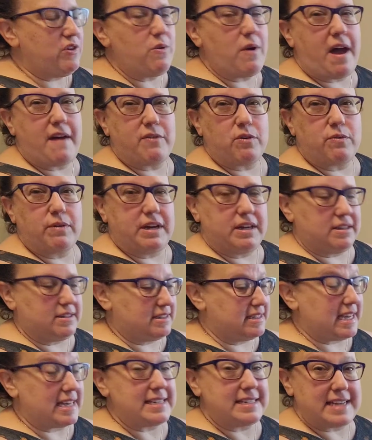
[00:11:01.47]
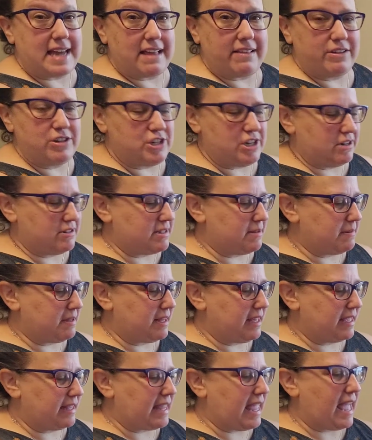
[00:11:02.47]
you have a real dust allergy or something
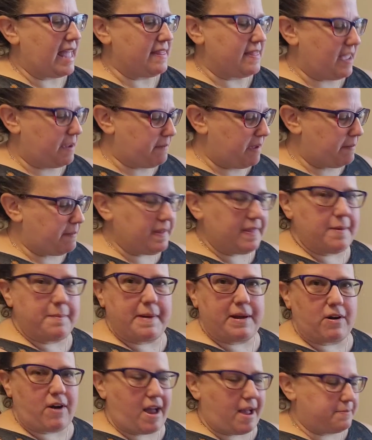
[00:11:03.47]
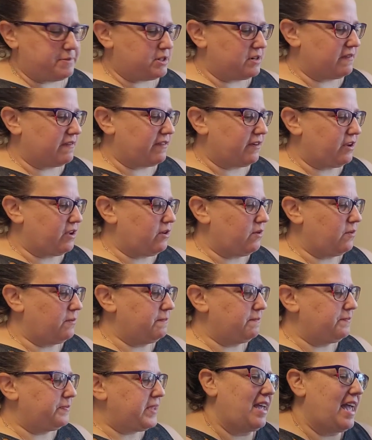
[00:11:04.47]
like that, that might be the better option for
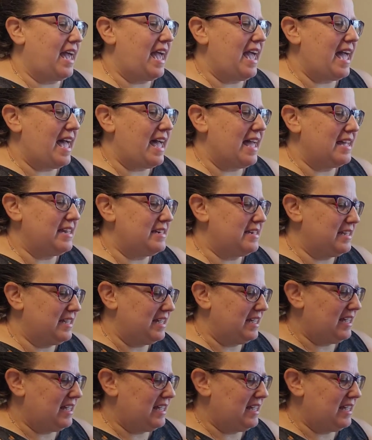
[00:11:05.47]
you. And